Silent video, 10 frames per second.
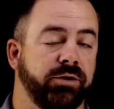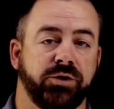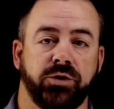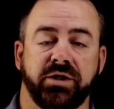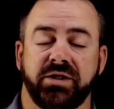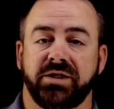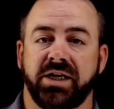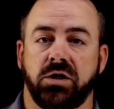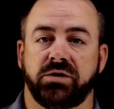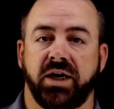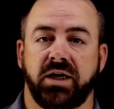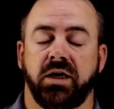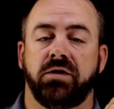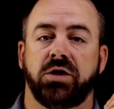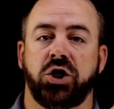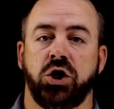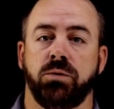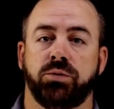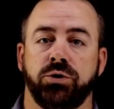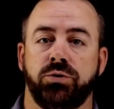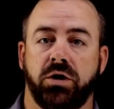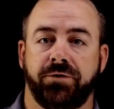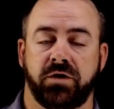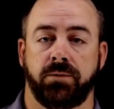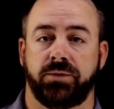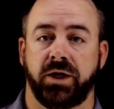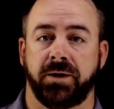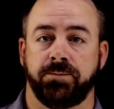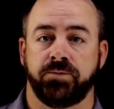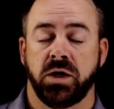So this is now taking the cube root of something.